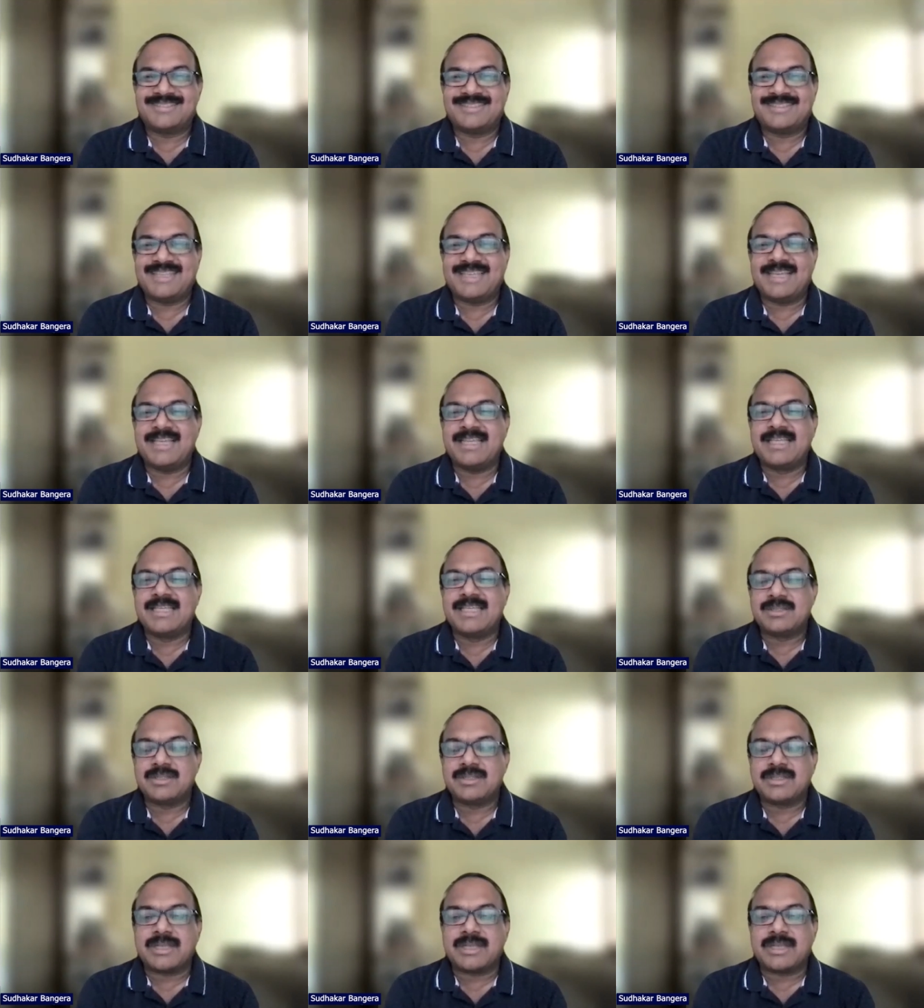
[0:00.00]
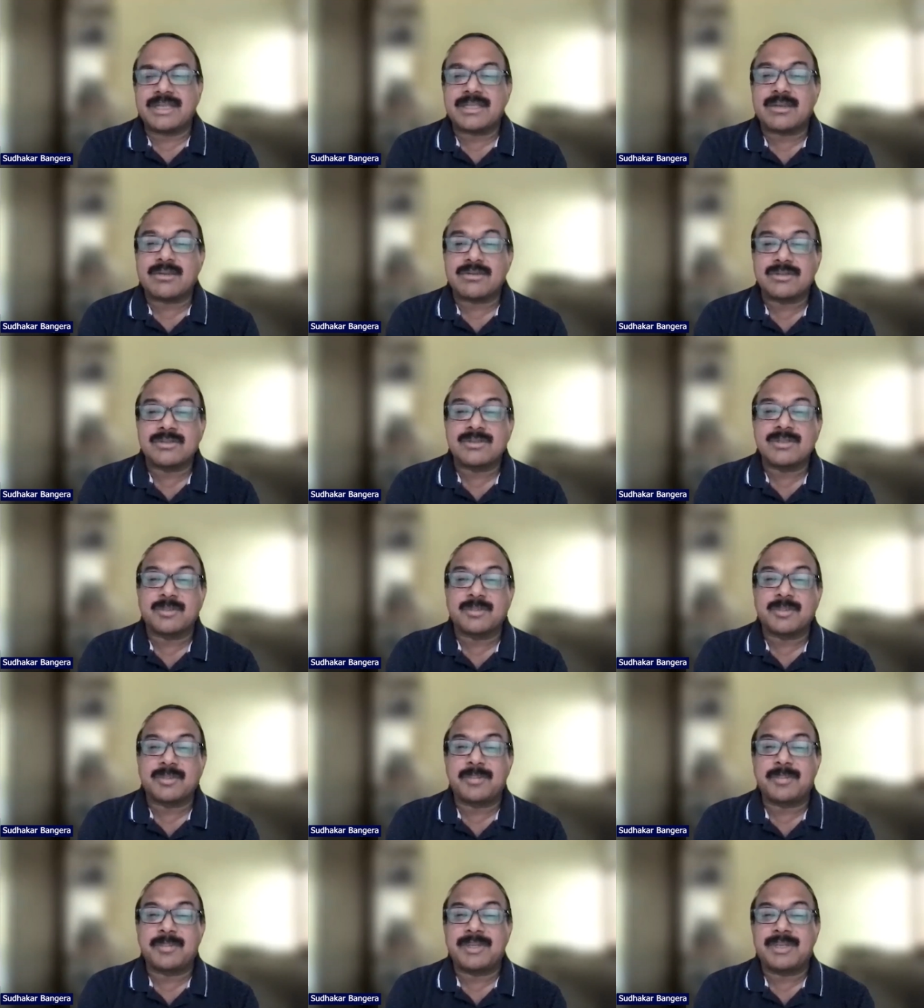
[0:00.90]
Yeah. So there are thousands of
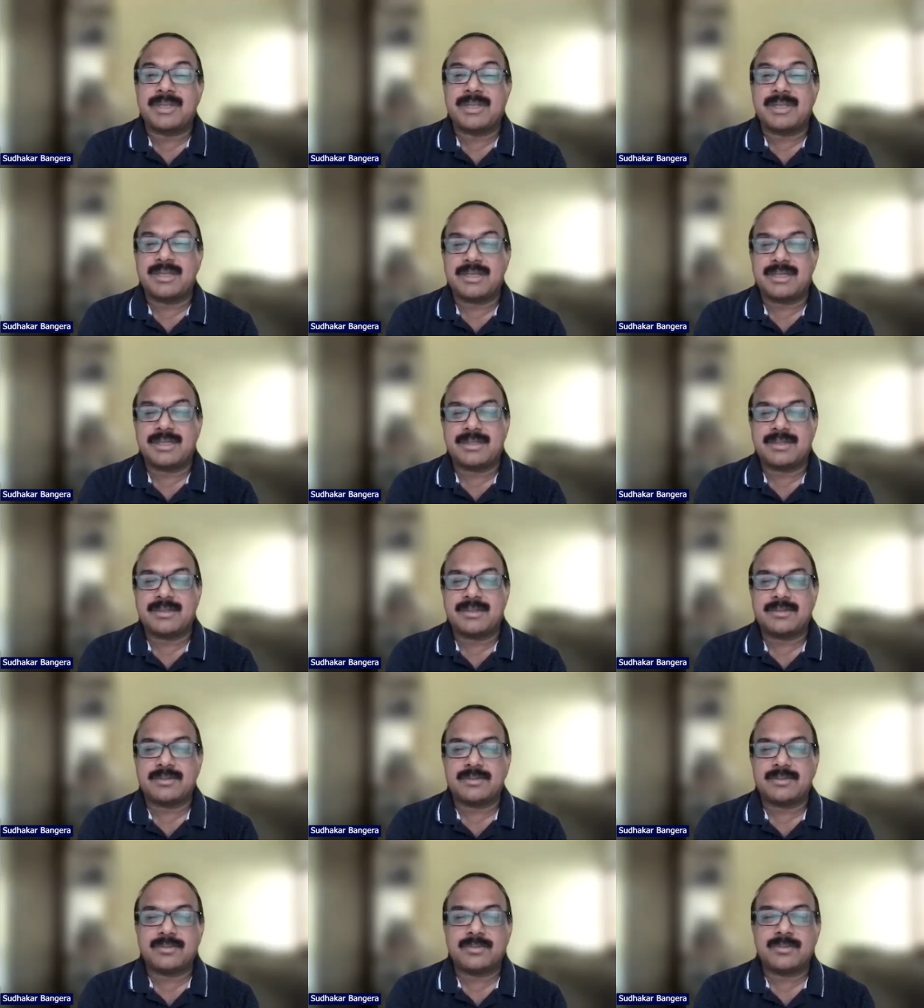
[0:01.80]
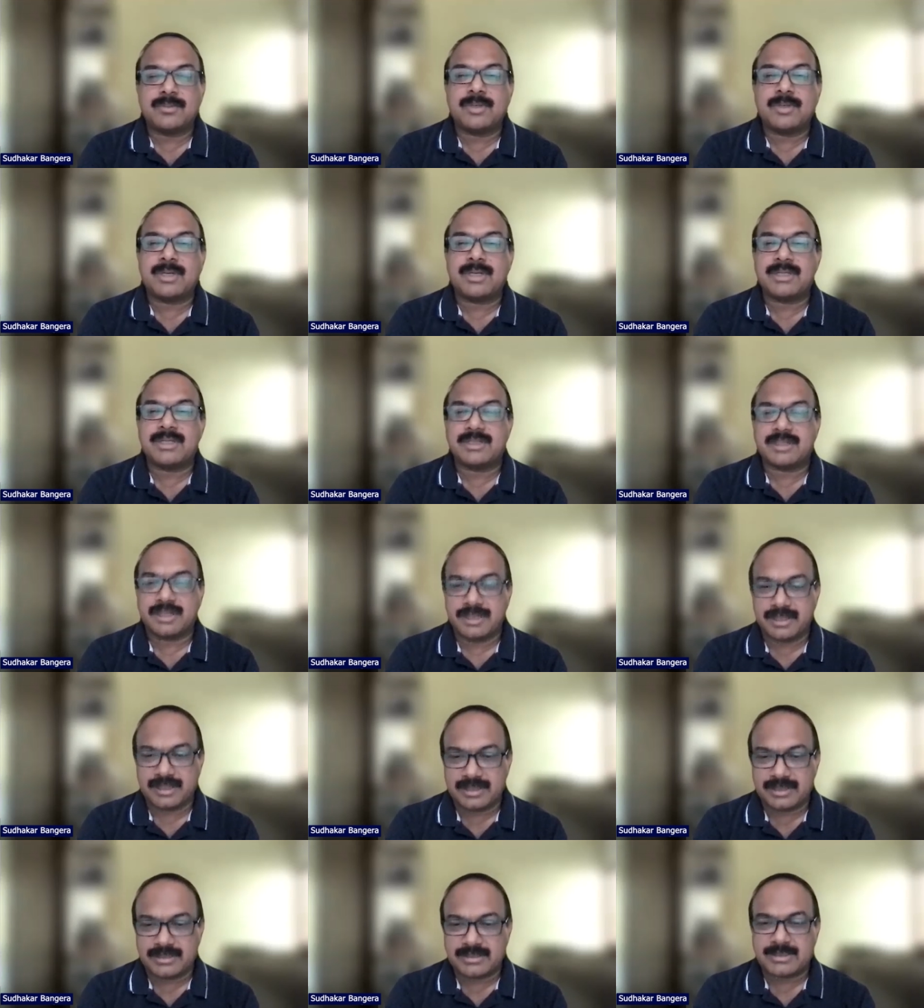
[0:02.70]
people uh, who are in the
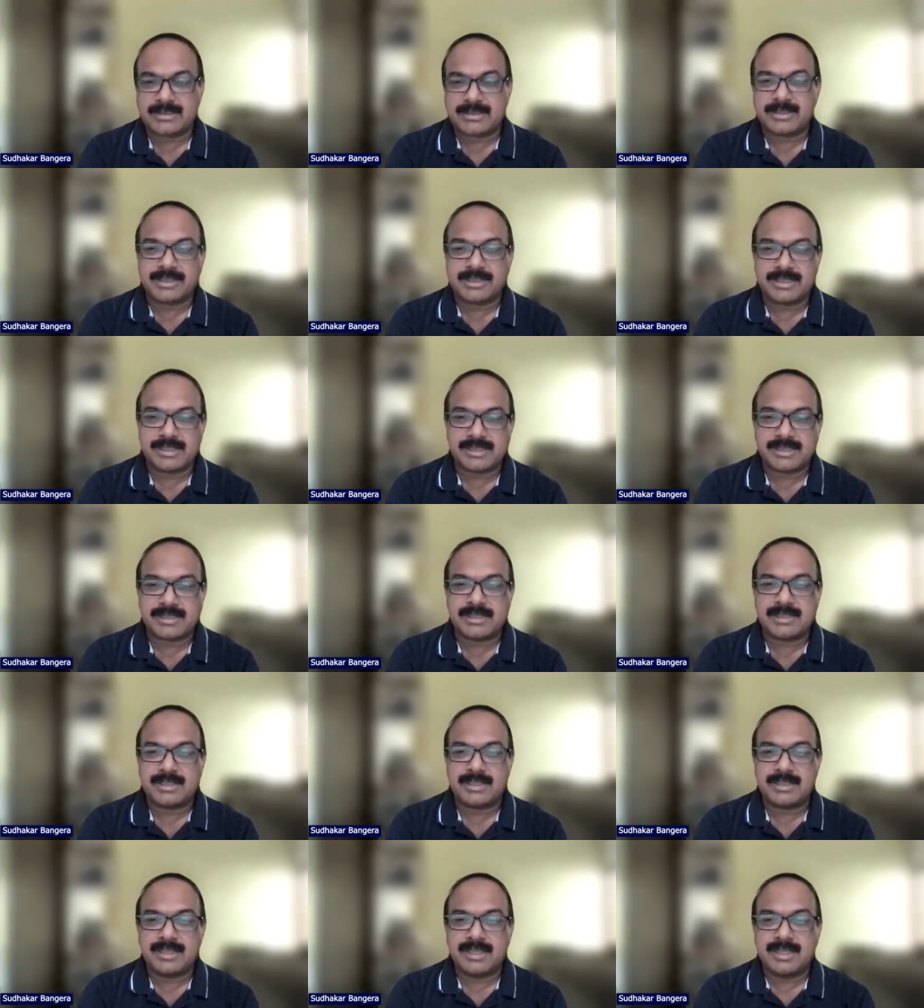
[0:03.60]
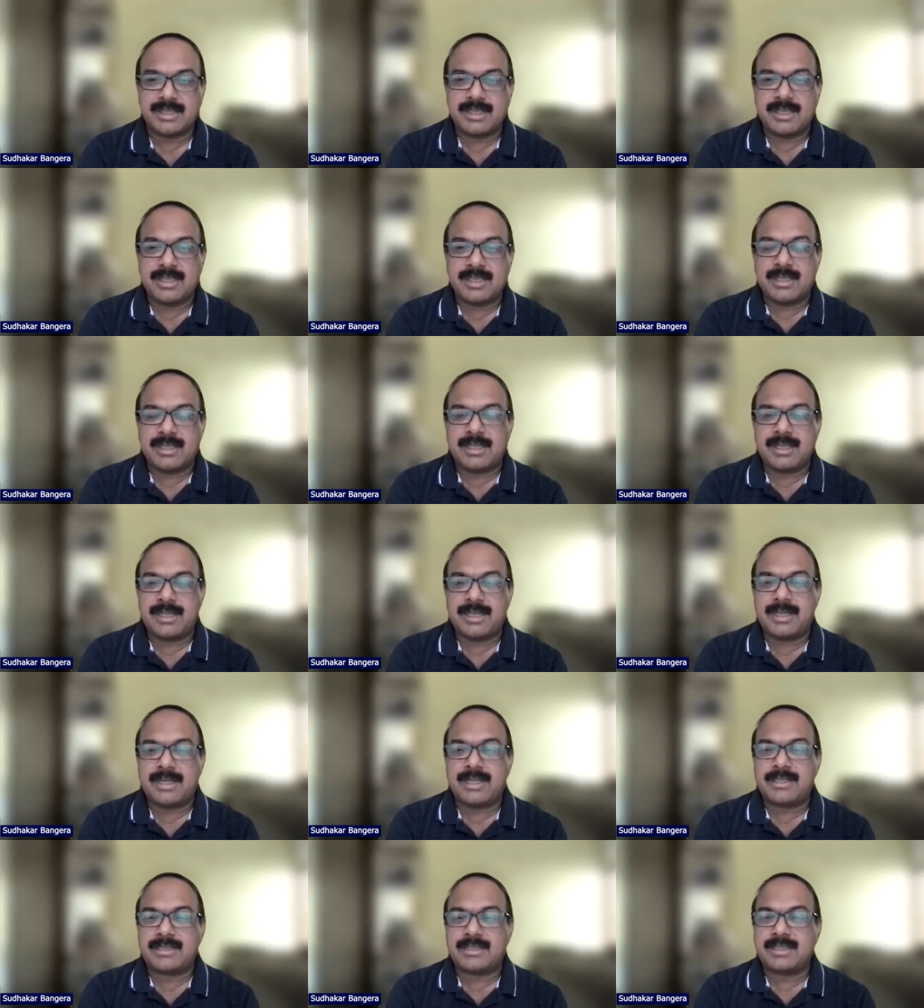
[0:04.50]
clinical research industry,
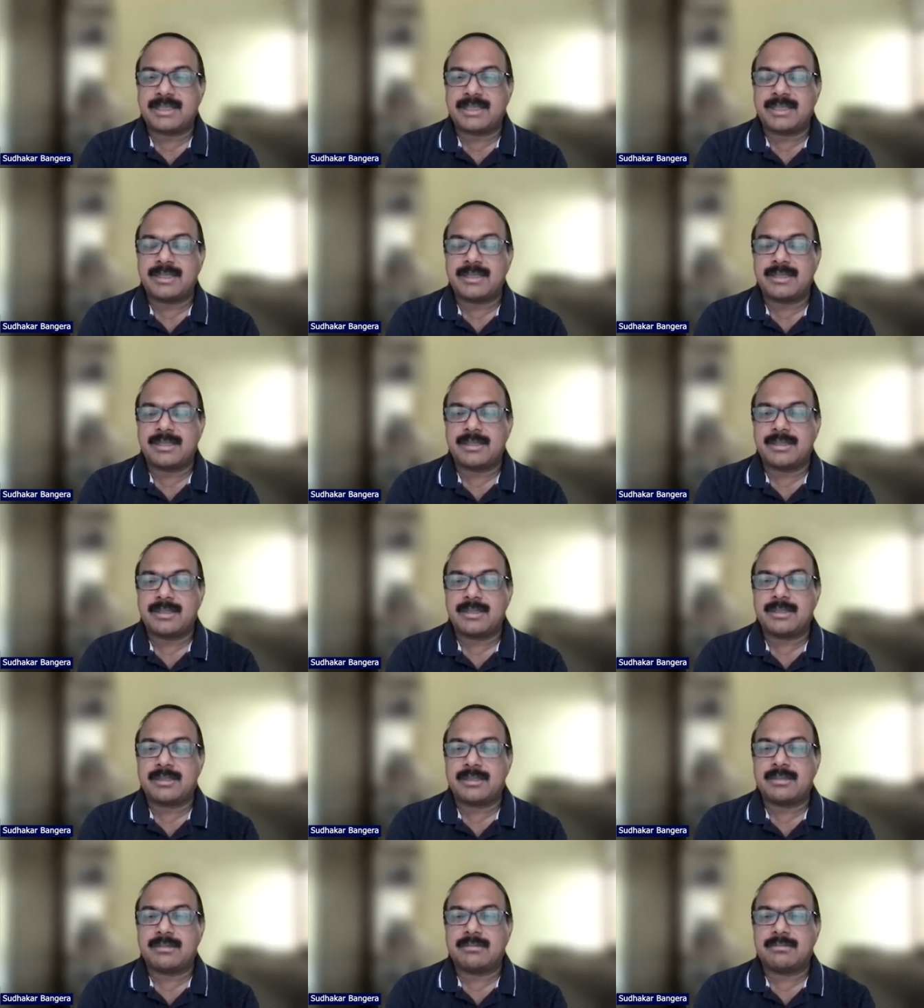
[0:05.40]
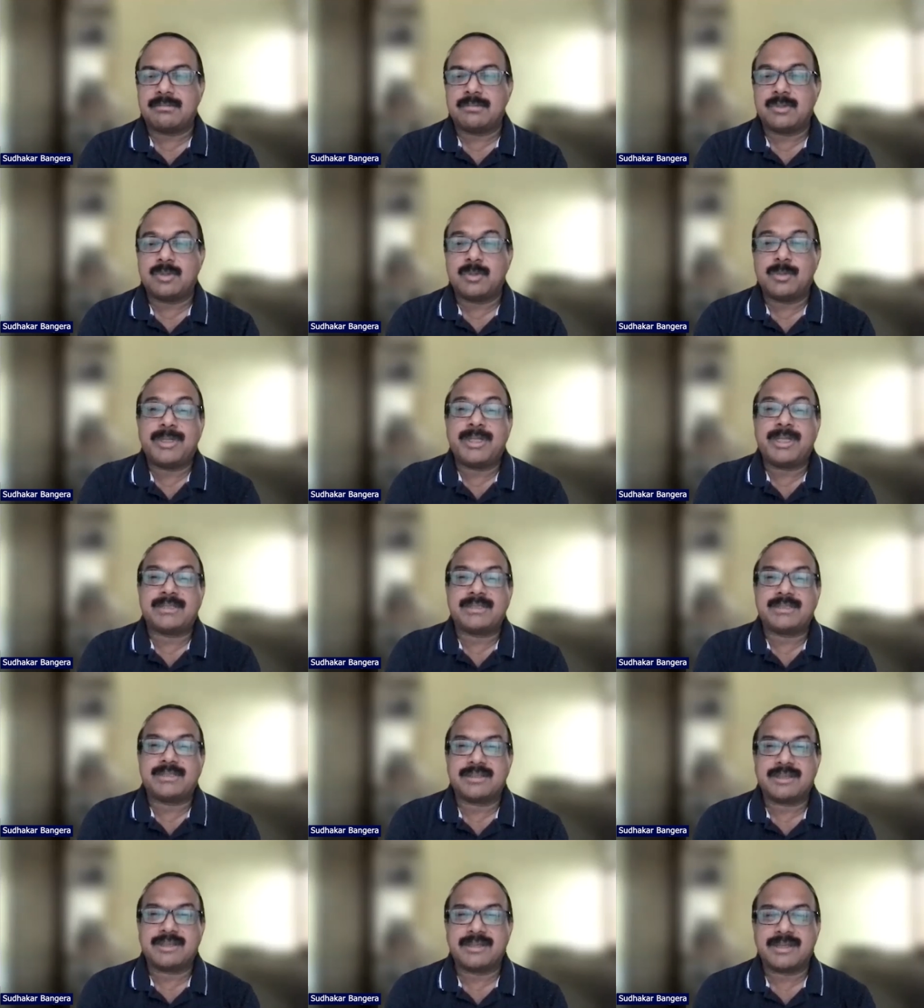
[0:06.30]
and I think uh, nobody has
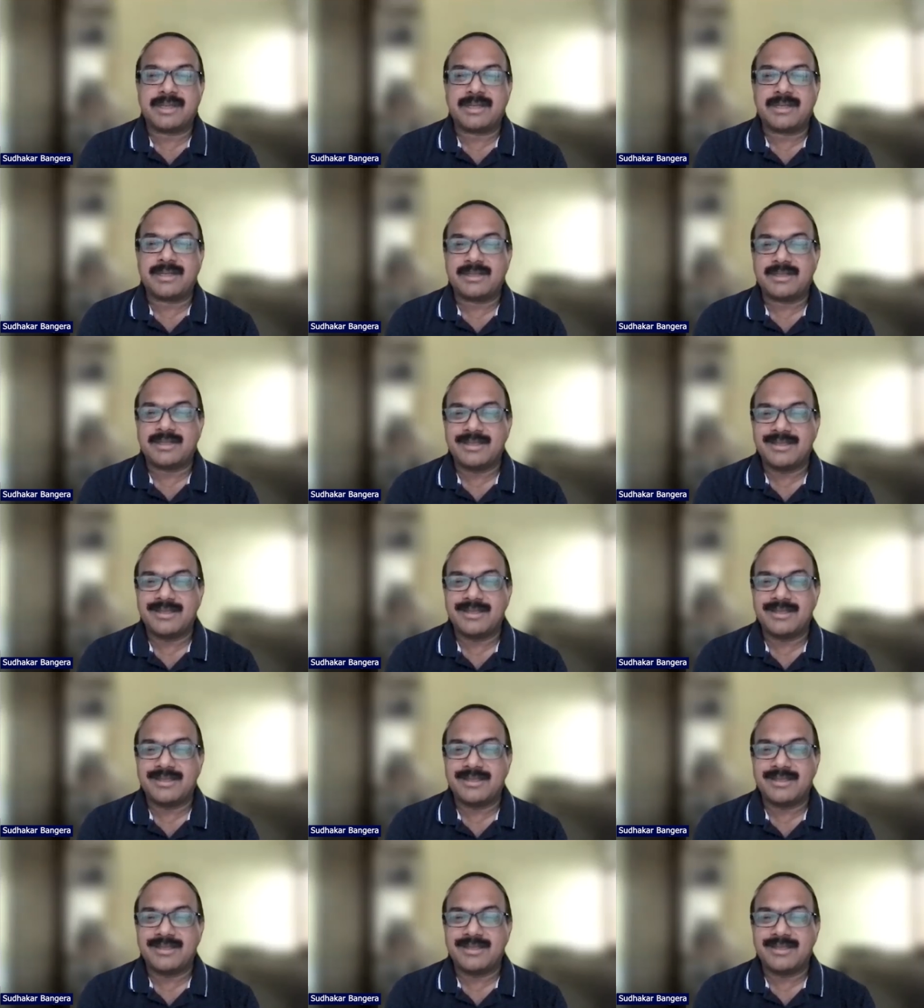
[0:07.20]
a regret.